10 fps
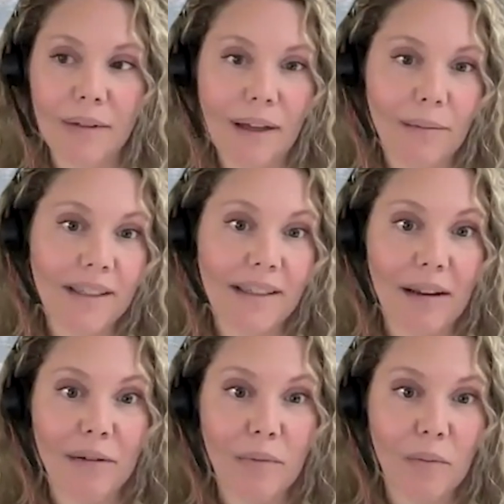like we
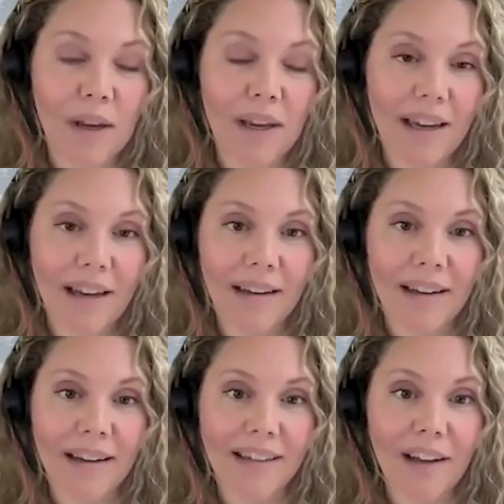said, we
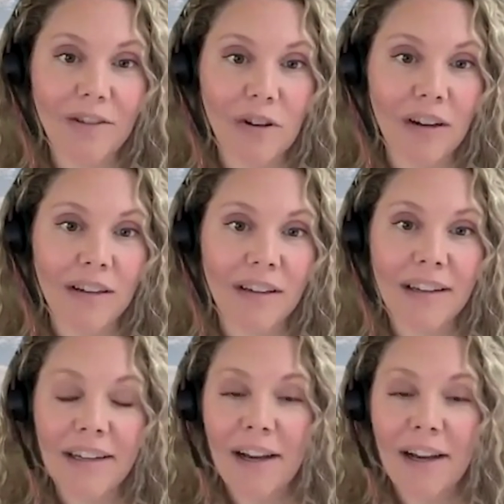can touch on